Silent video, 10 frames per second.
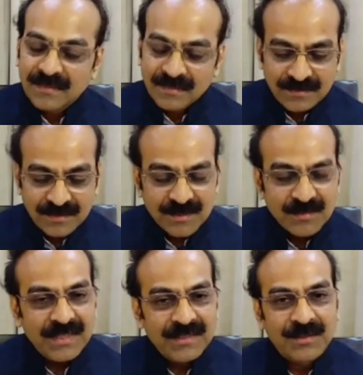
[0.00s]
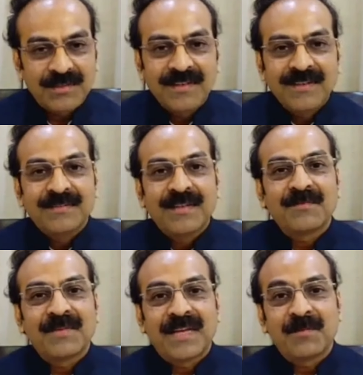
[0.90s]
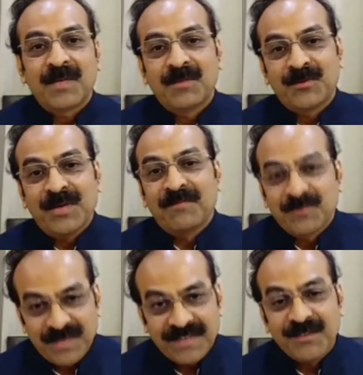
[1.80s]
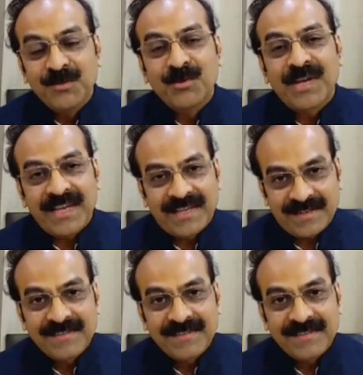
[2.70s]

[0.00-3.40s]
Yes, why not? They are wearable, but you have to take due care.